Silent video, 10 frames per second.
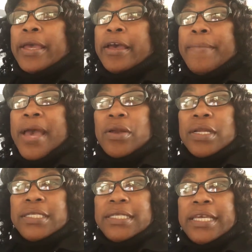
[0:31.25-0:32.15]
Come out
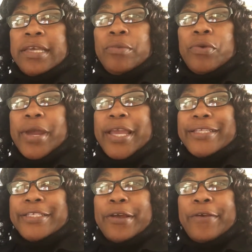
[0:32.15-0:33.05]
and see him.
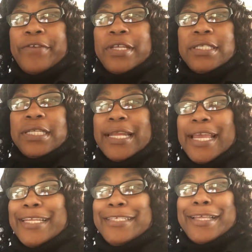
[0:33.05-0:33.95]
Great service. The
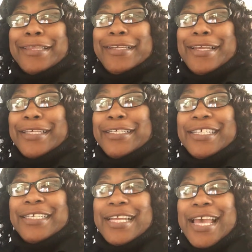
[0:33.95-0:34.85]
ladies at the desk
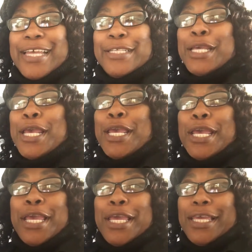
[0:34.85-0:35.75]
is nice.
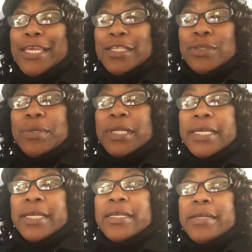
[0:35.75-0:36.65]
He's
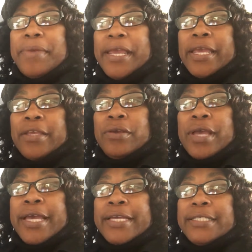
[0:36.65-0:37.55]
really a good man, you
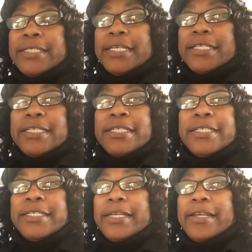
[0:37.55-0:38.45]
guys.
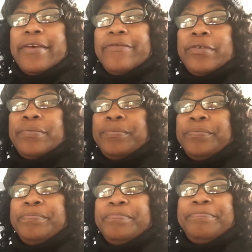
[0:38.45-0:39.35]
Dentists love him.
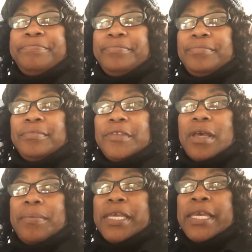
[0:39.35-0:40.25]

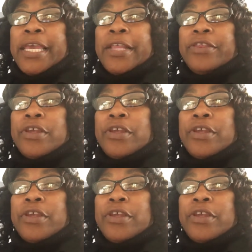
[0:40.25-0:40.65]
Come again.